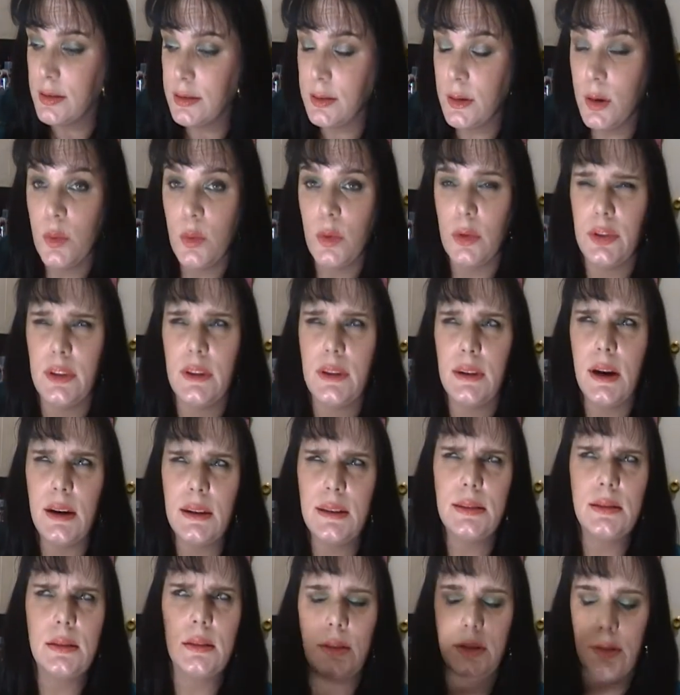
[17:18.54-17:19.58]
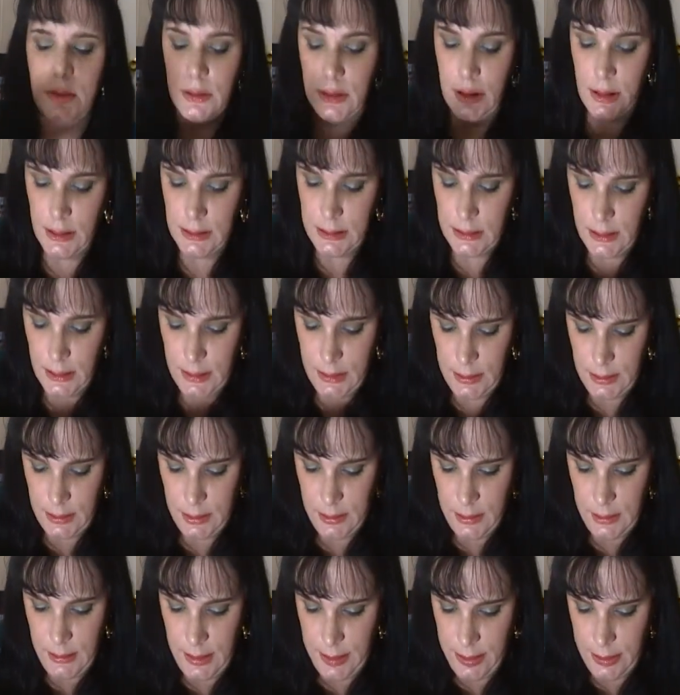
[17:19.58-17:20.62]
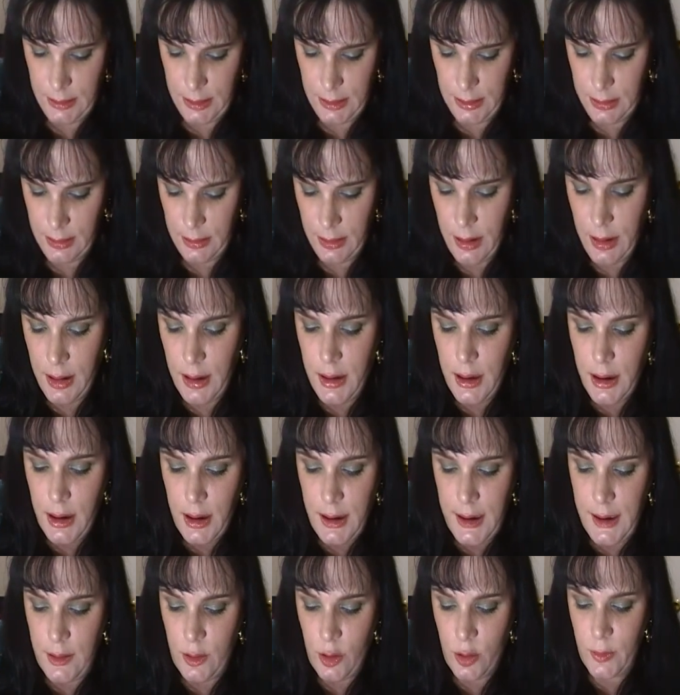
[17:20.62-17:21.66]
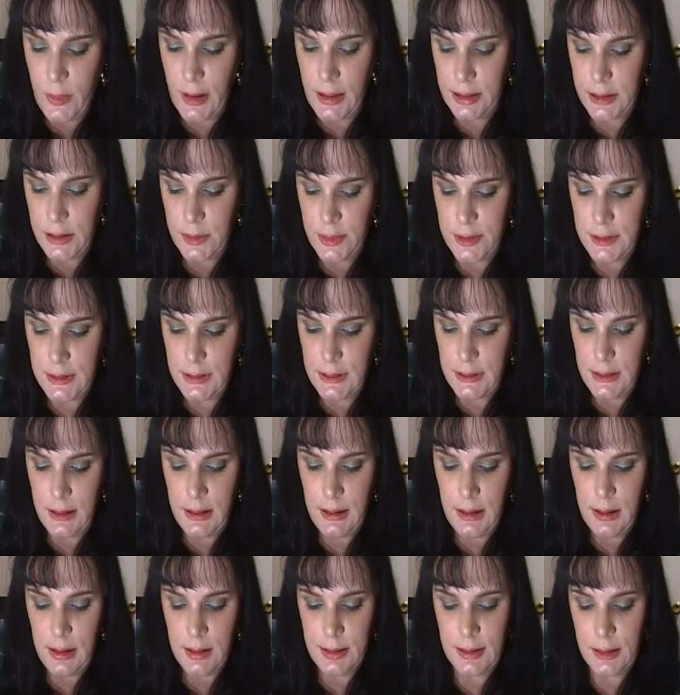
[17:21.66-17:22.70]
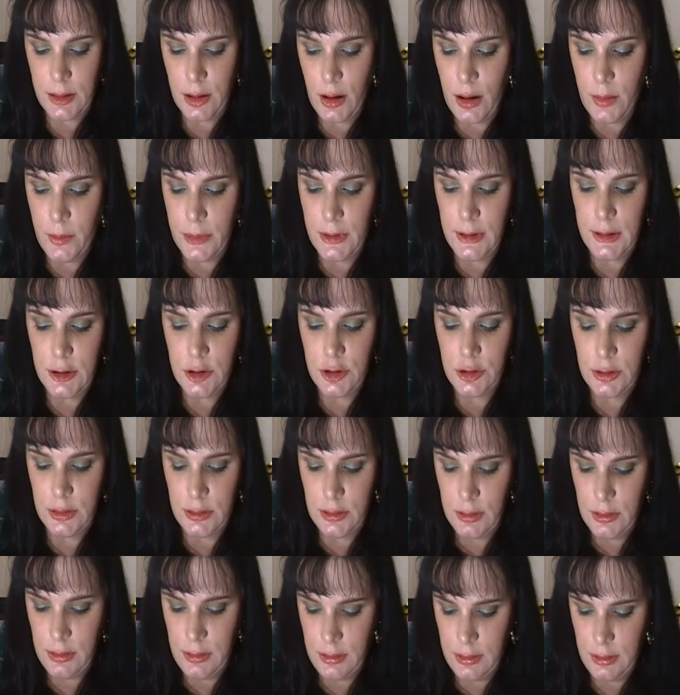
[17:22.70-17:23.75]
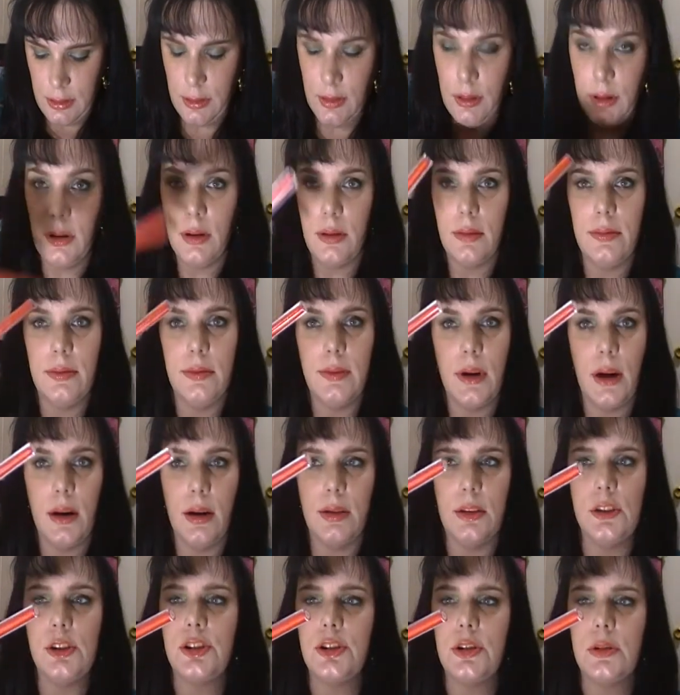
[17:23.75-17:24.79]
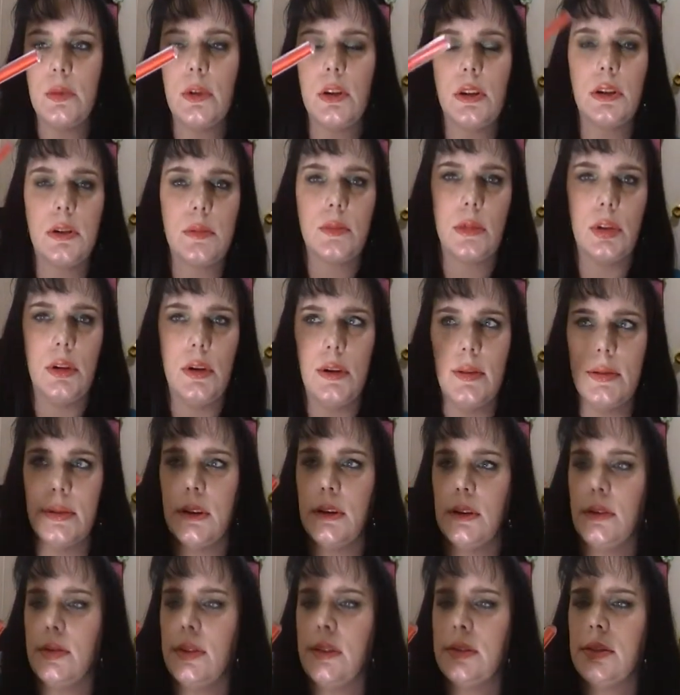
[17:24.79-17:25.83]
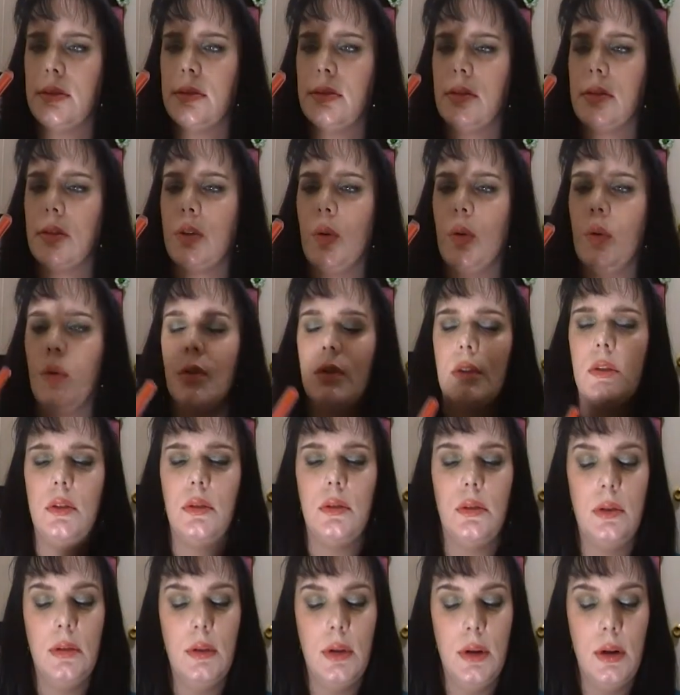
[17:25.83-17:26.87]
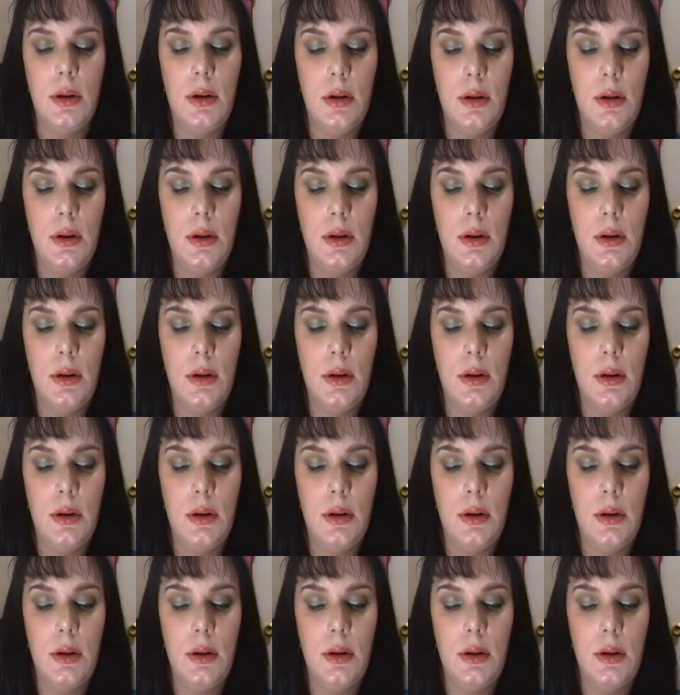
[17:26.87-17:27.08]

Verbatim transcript: So worth it. 96 or 99, I think. And on my lips today, it's a combination of the shimmer lip gloss. I think this is Coral.